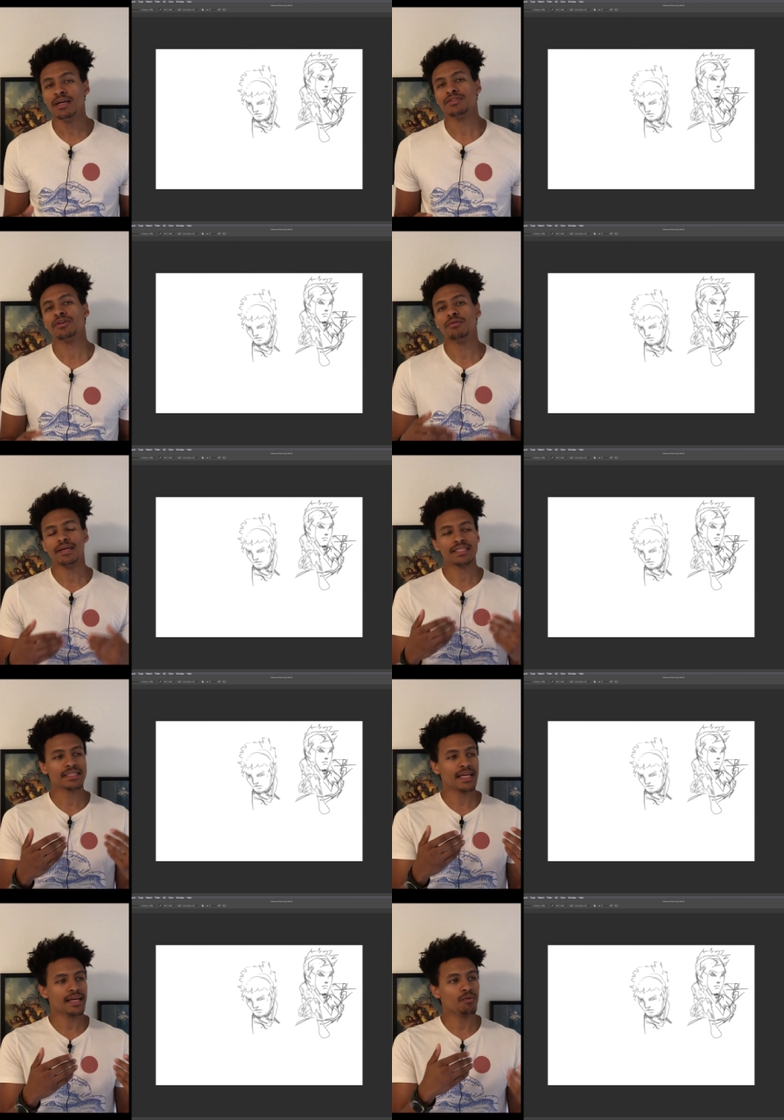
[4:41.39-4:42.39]
So
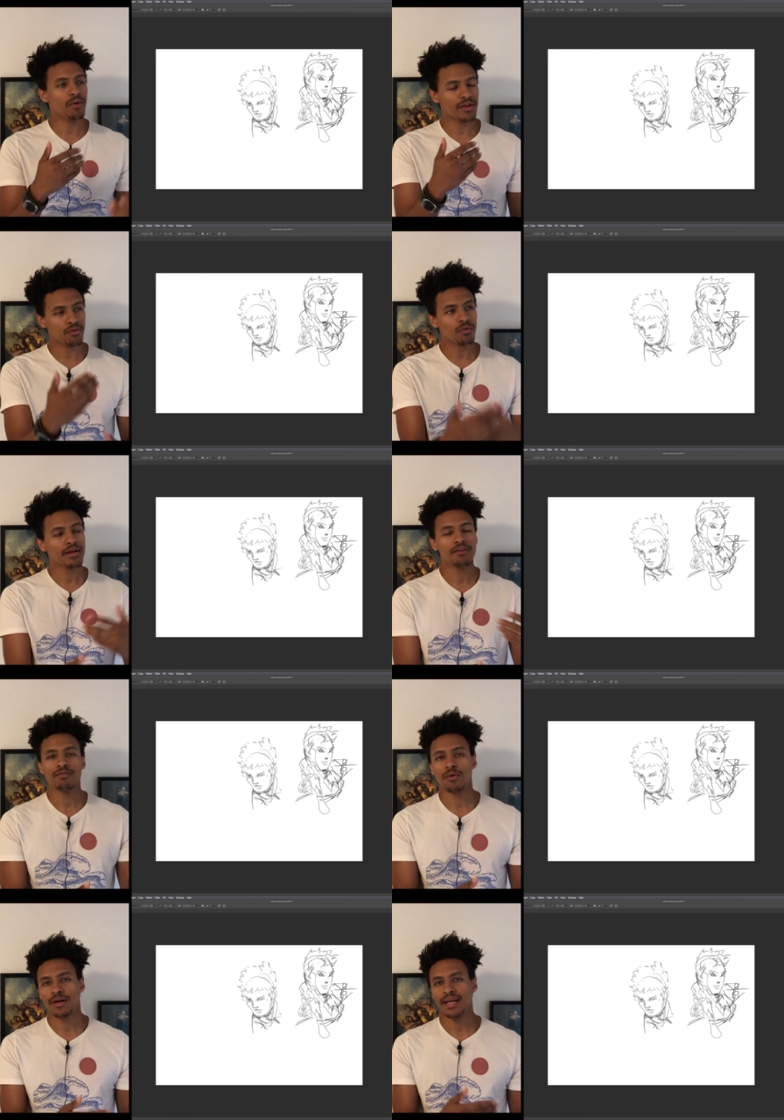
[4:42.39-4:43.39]
it's like when you're working
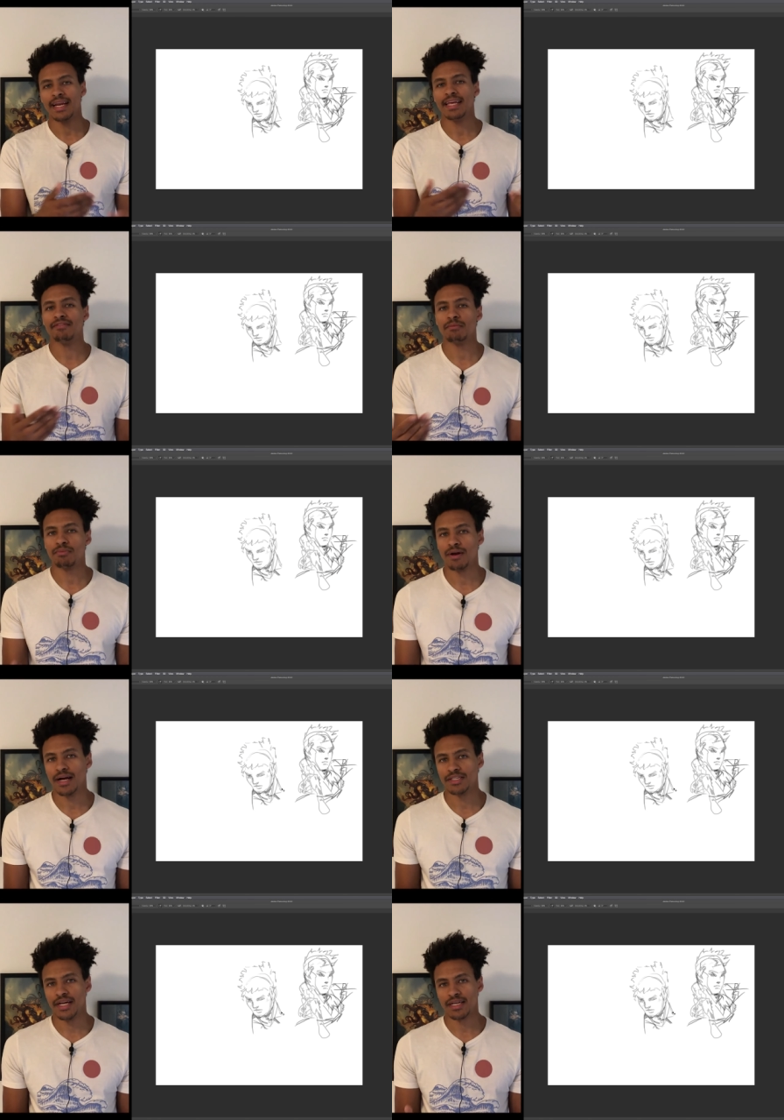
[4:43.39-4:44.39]
forward on any given
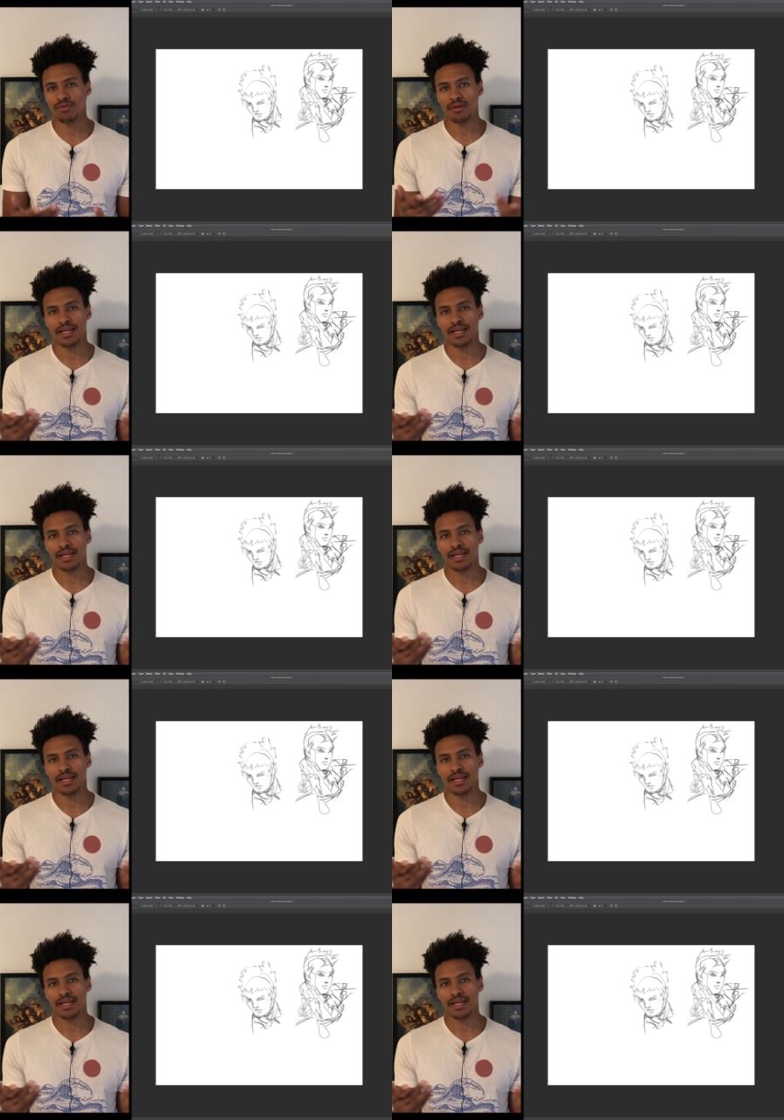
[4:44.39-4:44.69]
project or